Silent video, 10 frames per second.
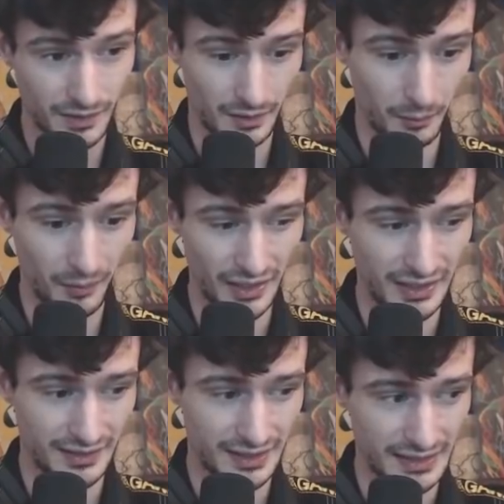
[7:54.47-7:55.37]

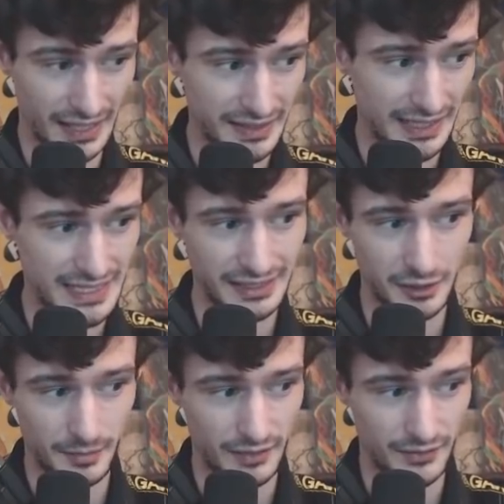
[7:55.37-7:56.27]
but I think it's a
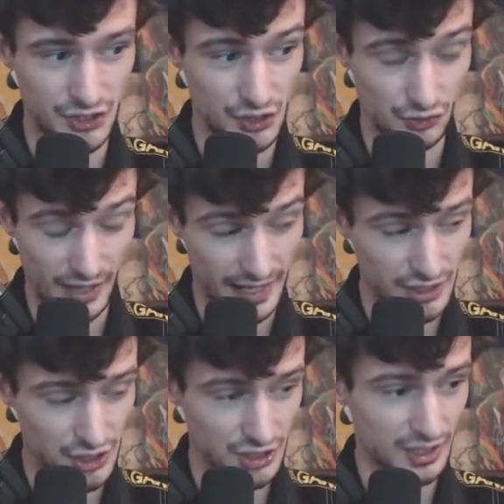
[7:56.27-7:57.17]
little bit of a
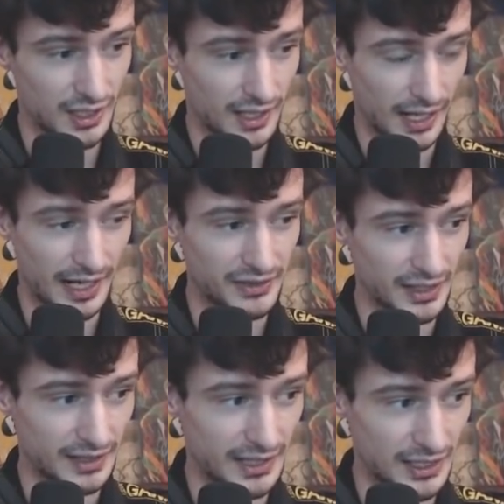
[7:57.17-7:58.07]
stretch. I
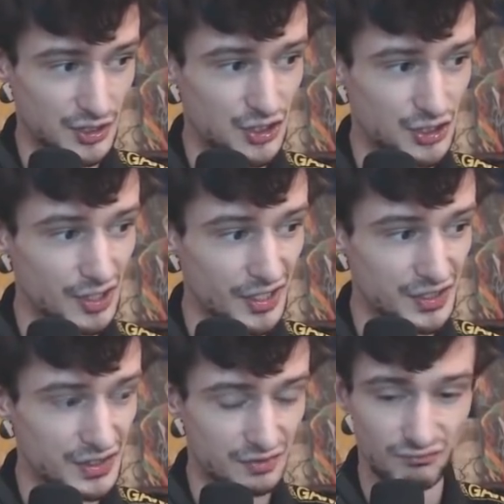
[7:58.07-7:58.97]
think they
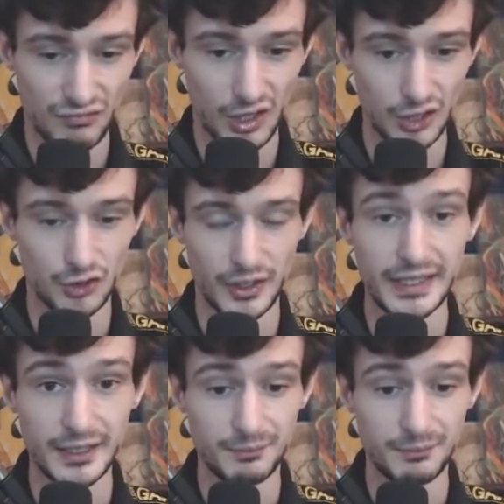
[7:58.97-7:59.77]
just are greedy